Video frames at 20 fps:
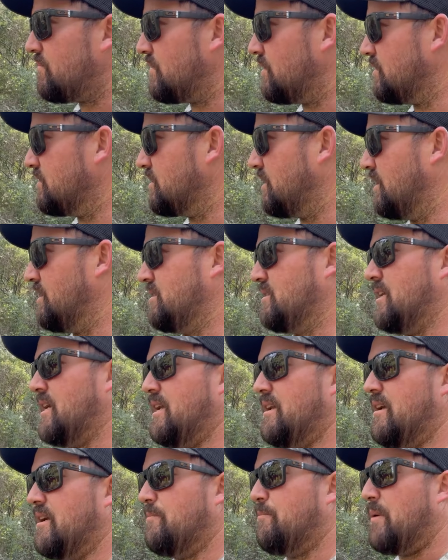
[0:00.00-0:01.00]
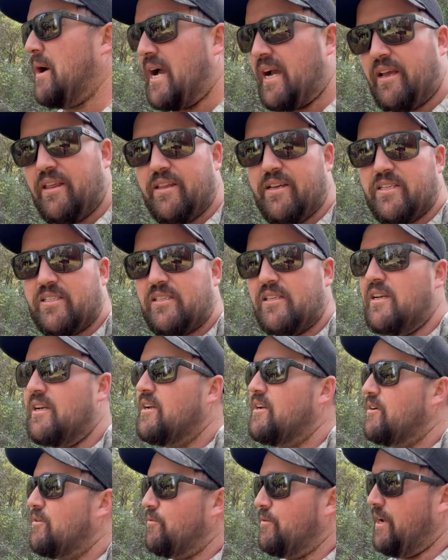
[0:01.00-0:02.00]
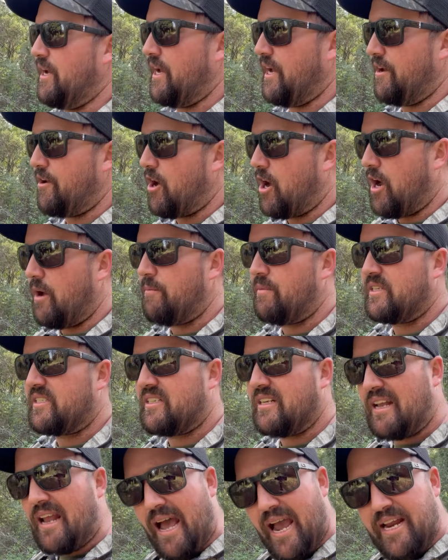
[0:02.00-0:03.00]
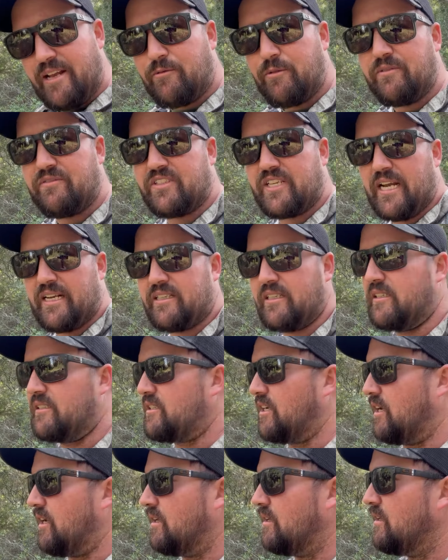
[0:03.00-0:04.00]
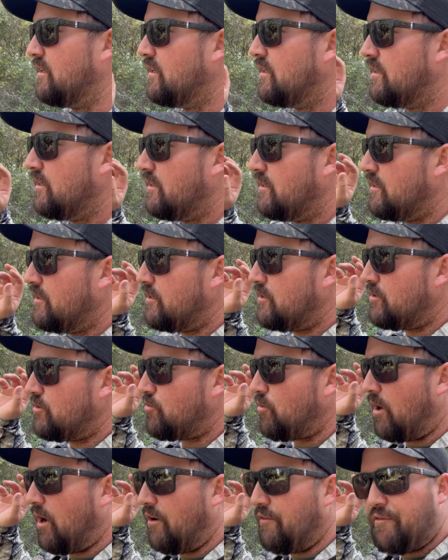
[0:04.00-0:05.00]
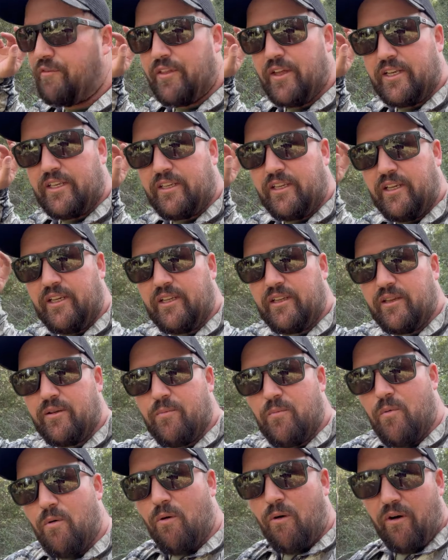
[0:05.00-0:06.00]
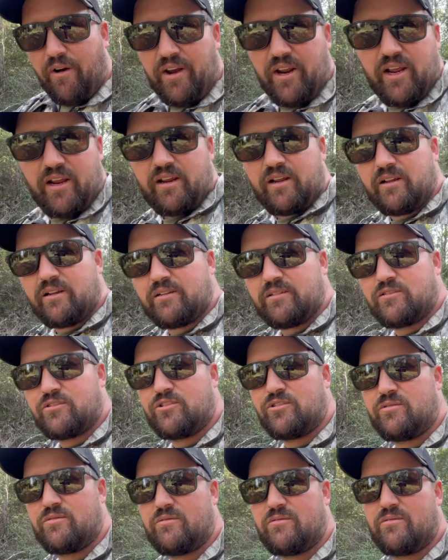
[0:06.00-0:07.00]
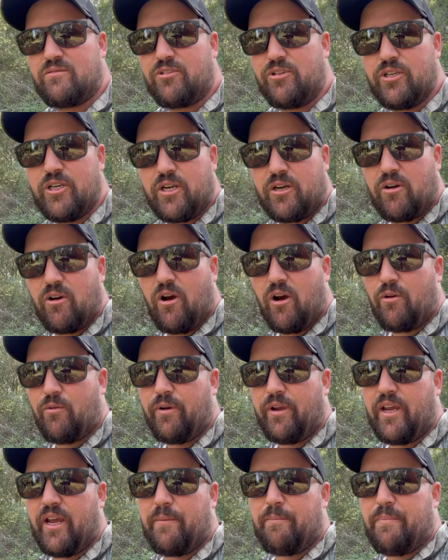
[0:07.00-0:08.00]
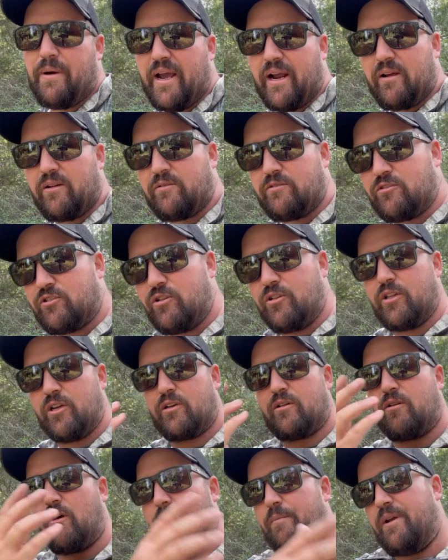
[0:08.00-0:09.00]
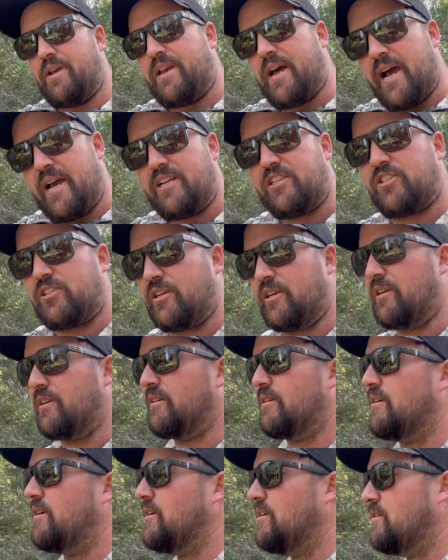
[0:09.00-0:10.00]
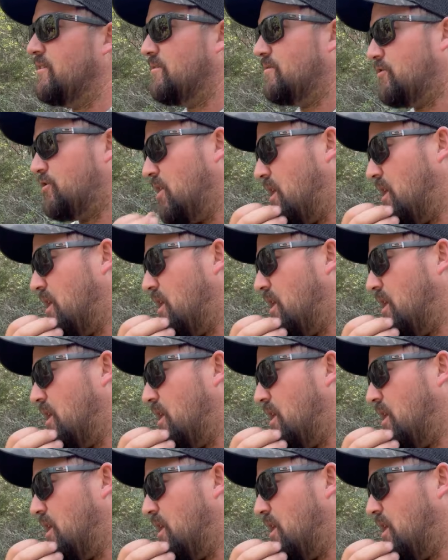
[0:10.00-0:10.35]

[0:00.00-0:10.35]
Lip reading: So I decide, no, bugger this. We head home, it's late, we've sat until 12:30 in the morning. 2 o'clock we get back to the accommodation, to